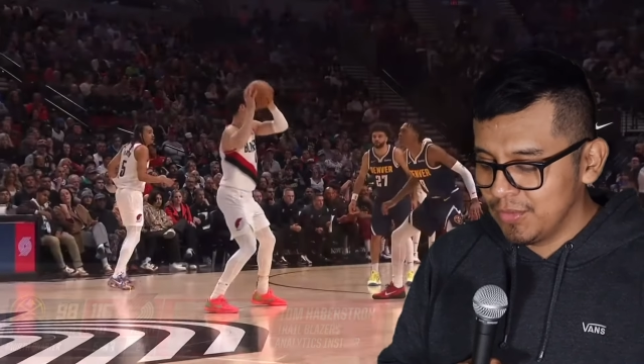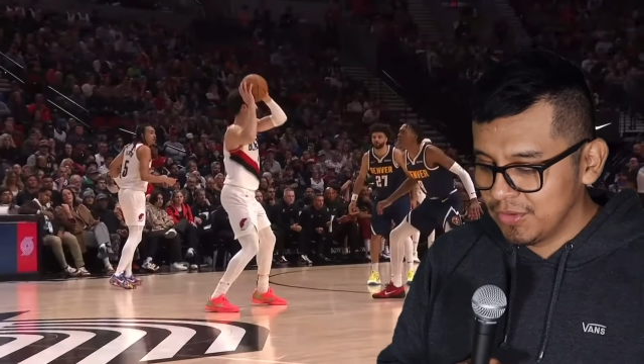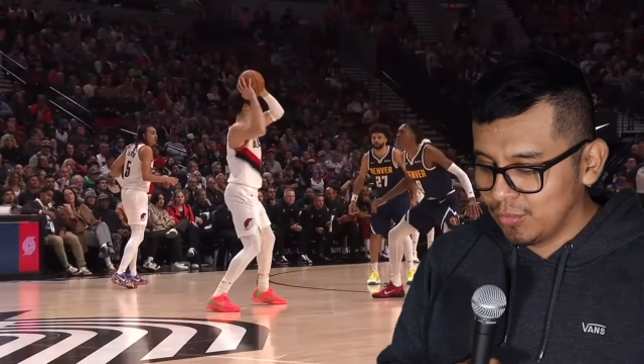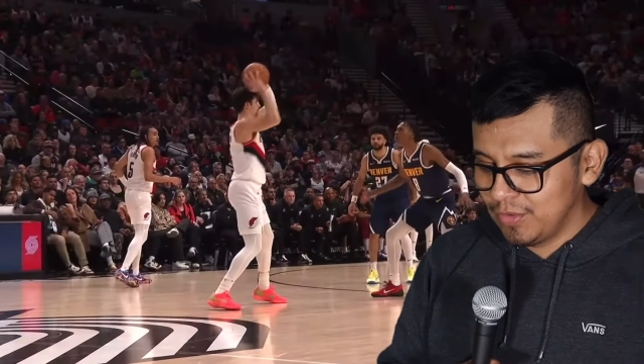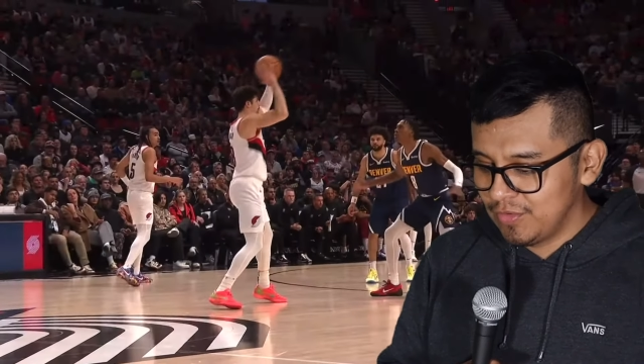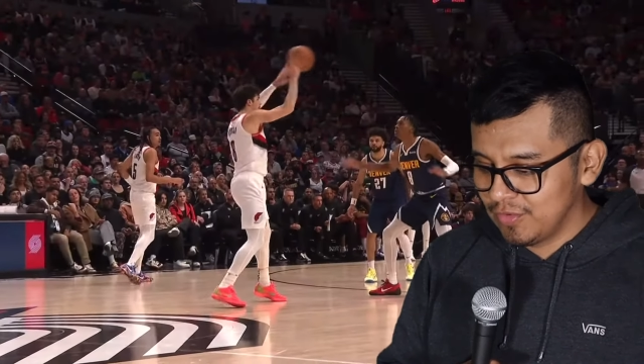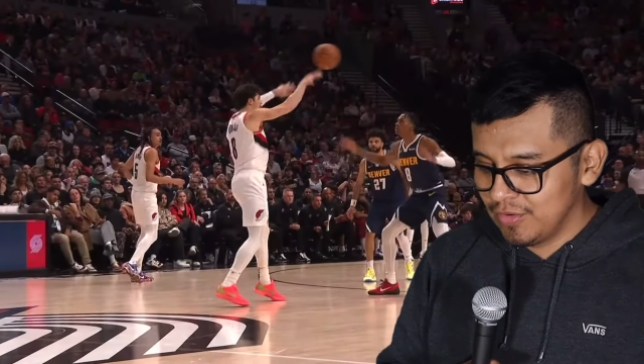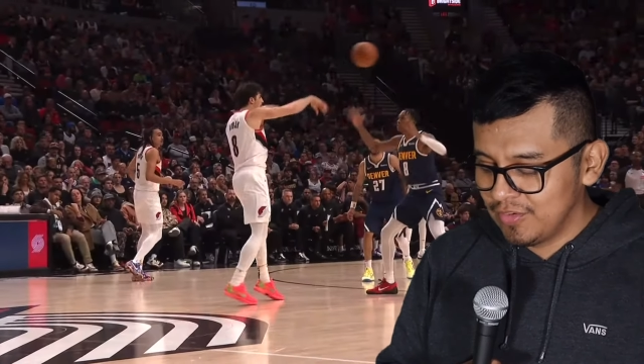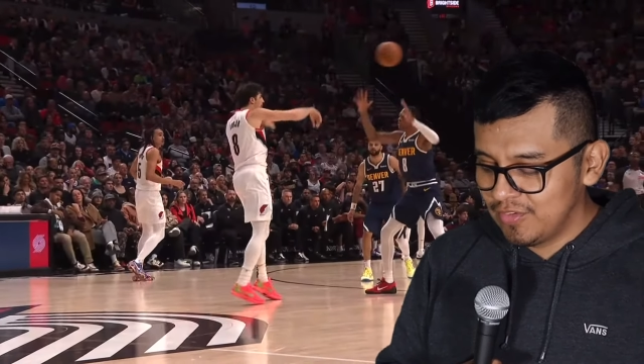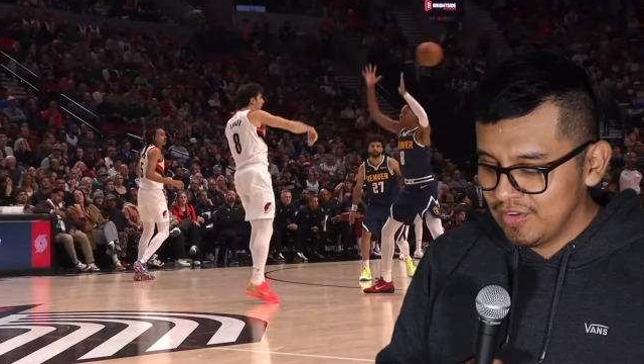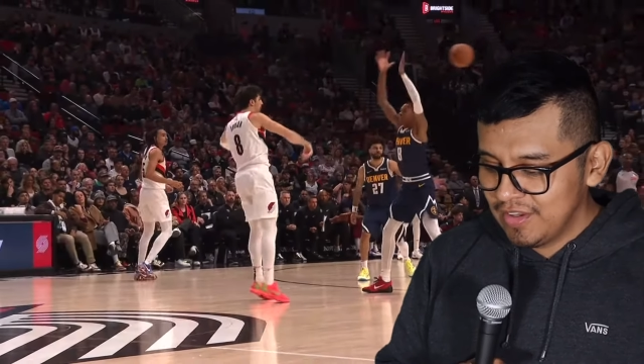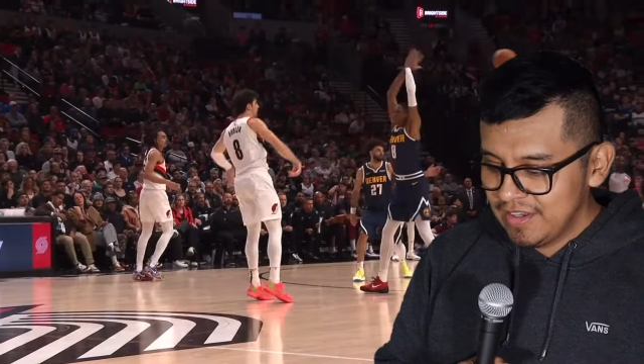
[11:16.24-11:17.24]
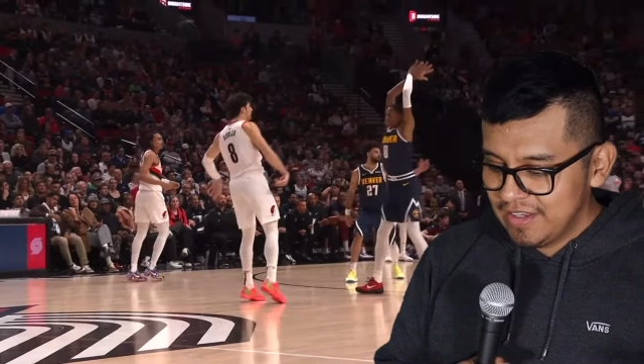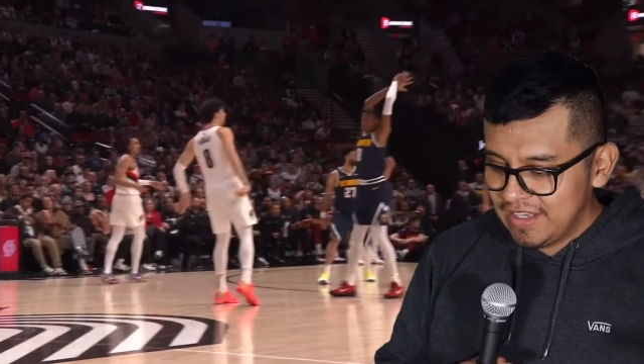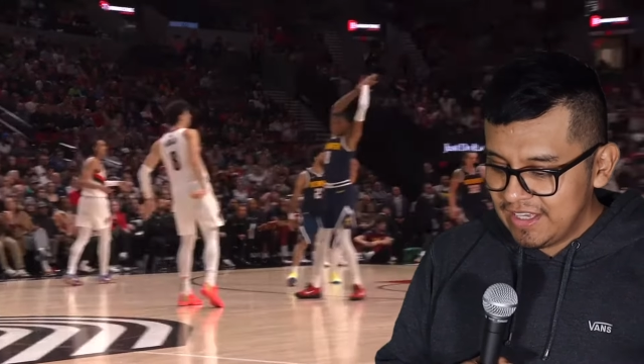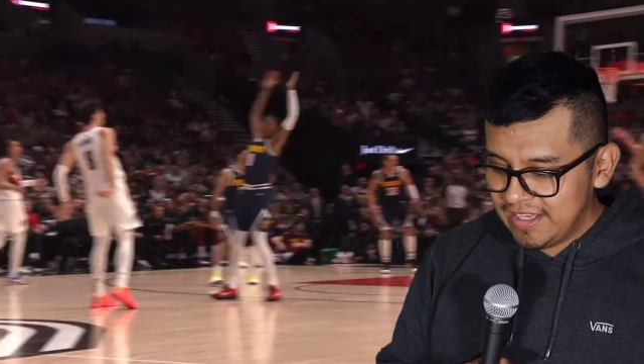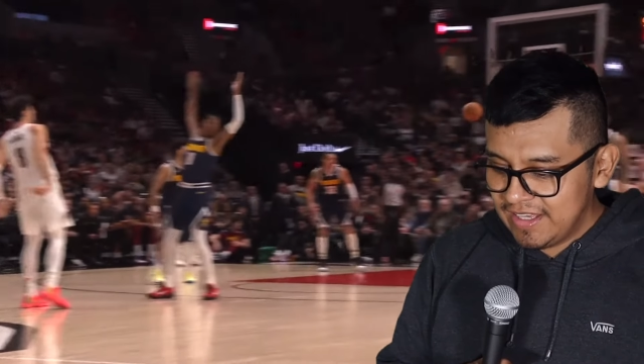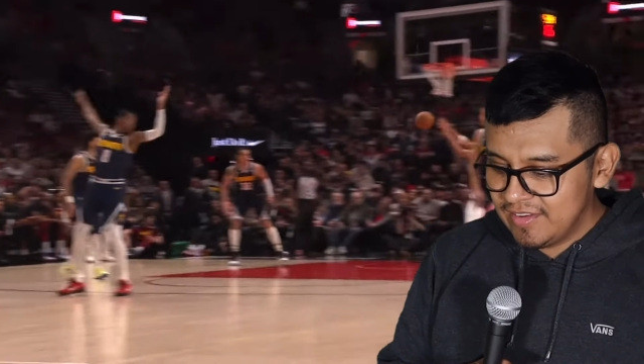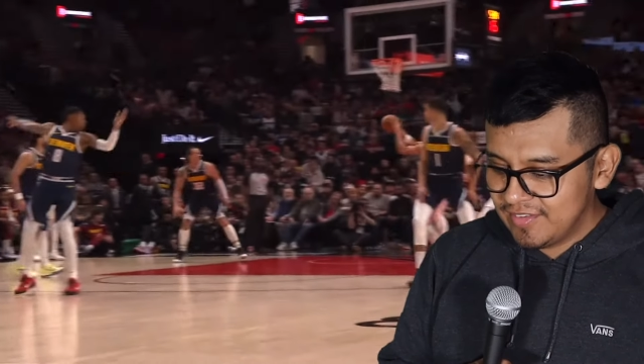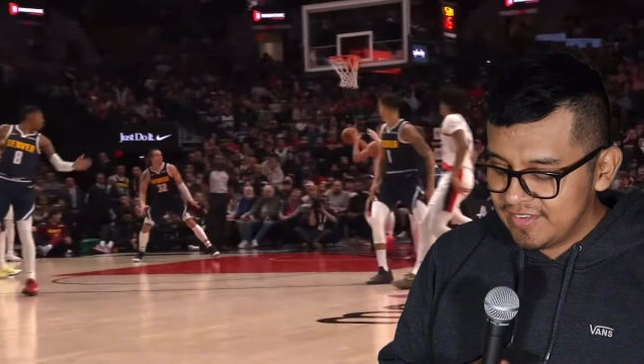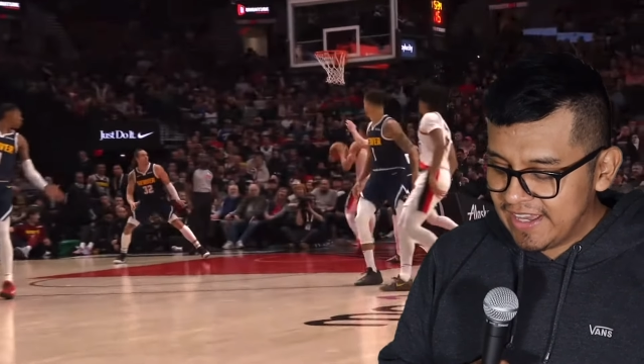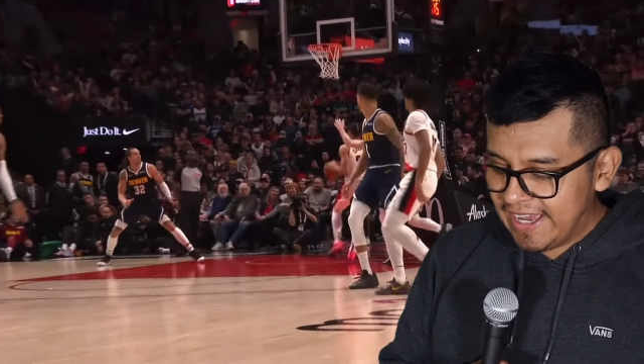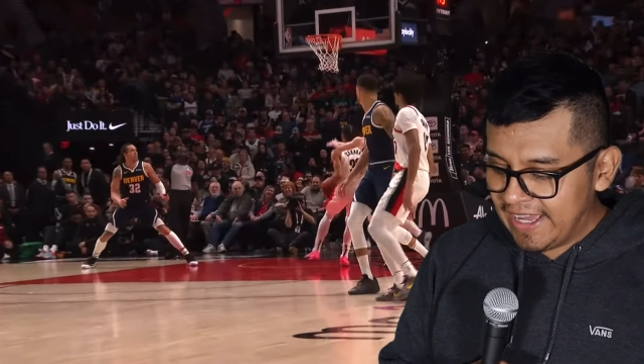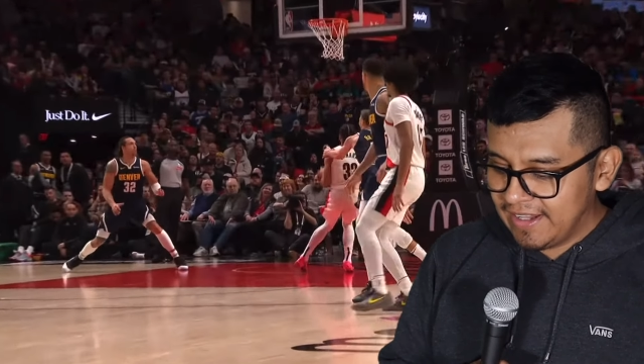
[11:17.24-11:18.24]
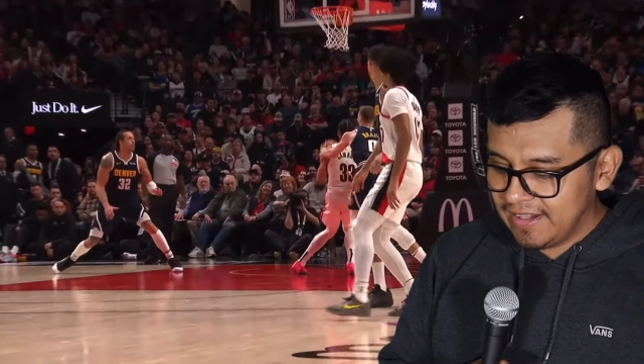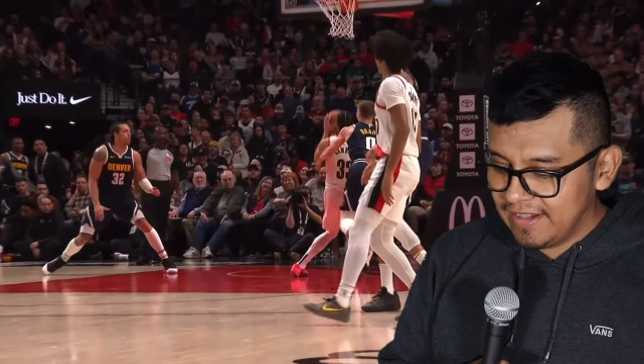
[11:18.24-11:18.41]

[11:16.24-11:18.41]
the Wizards is that